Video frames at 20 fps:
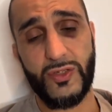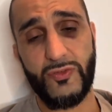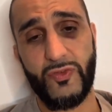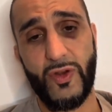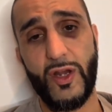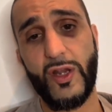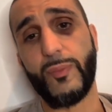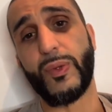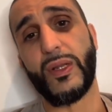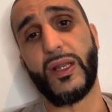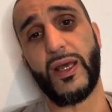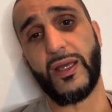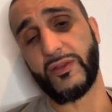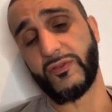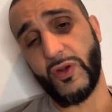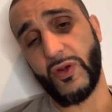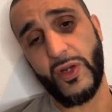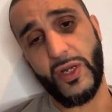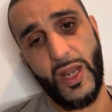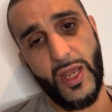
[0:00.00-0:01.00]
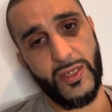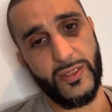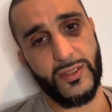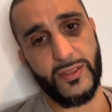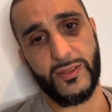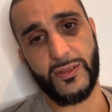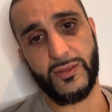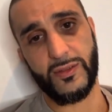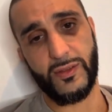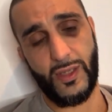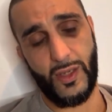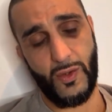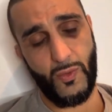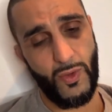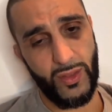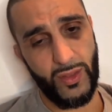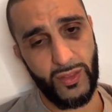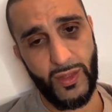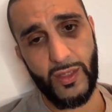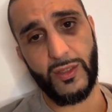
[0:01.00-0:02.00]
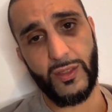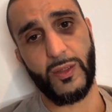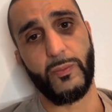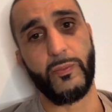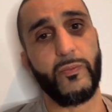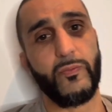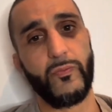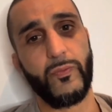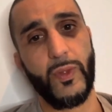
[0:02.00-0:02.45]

very polite, very nice. I want to thank him.